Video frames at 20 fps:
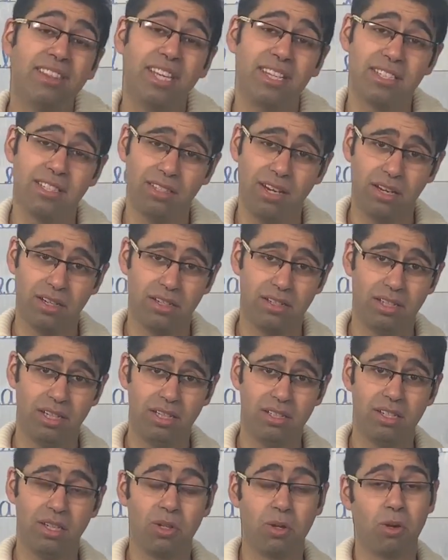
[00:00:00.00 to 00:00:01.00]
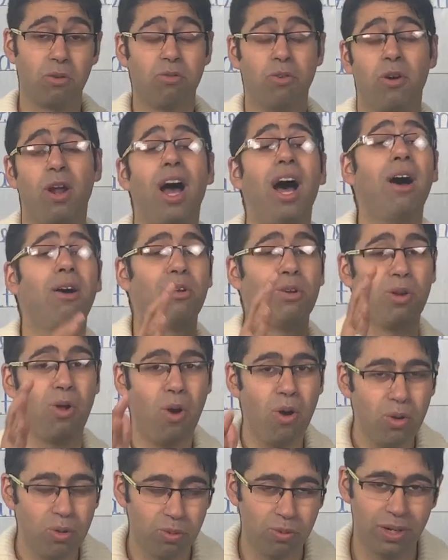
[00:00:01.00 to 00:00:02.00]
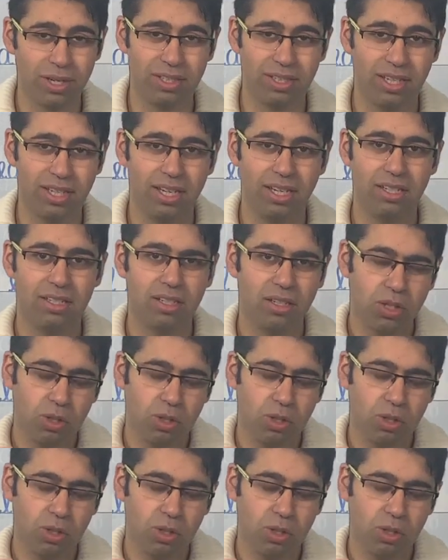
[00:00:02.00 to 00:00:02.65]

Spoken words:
they started eating or for how long were they eating.